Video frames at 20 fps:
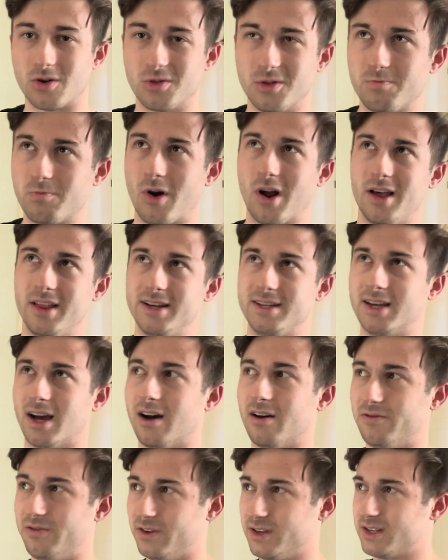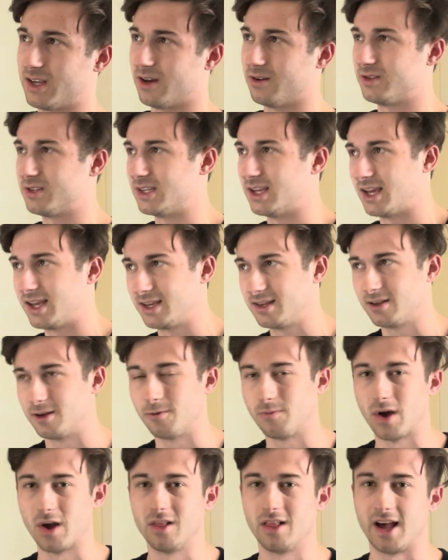probably the toughest, I would say,
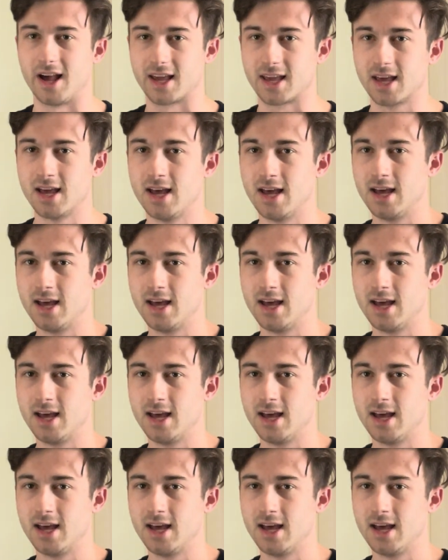about like,